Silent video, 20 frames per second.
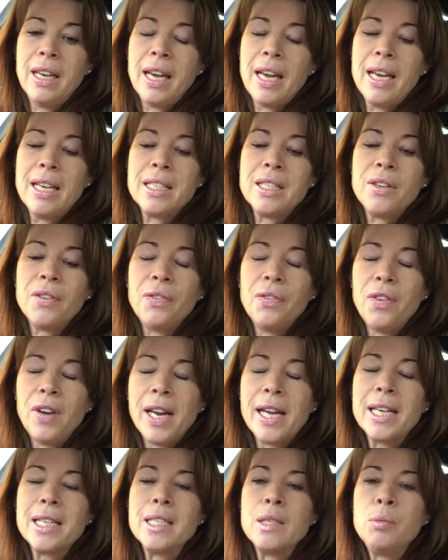It's a
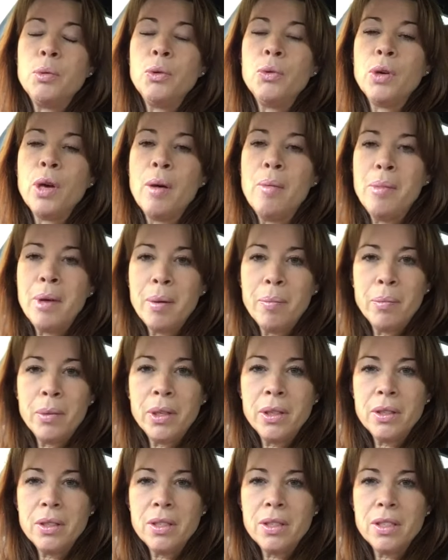flexible
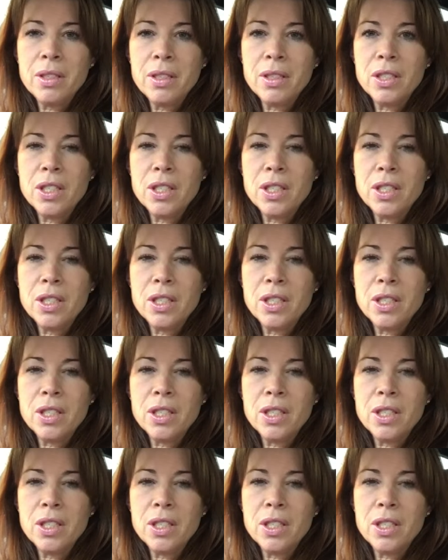commitment,